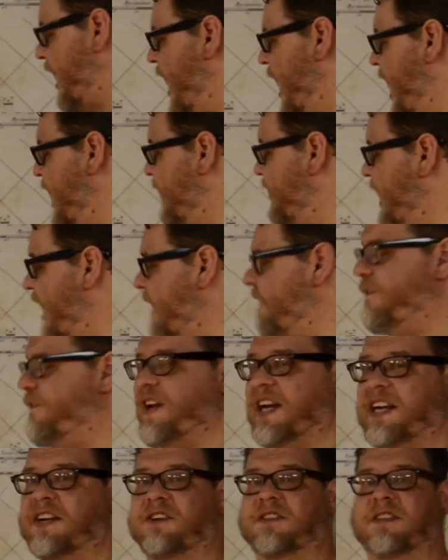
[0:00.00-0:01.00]
And they
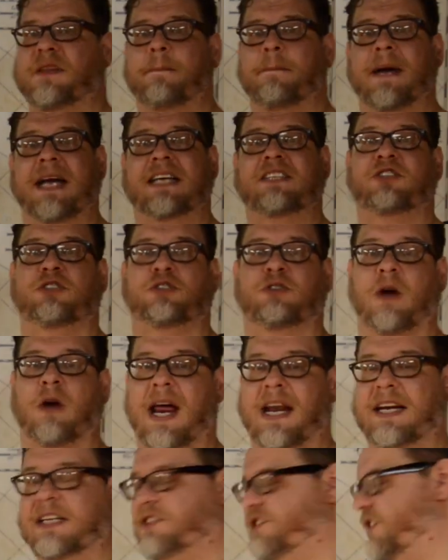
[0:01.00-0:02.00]
figured the best
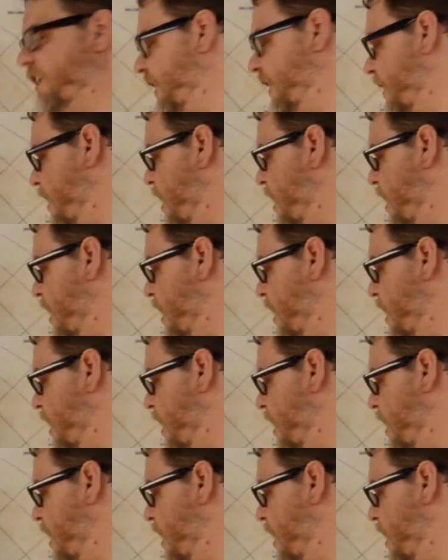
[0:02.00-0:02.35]
strategy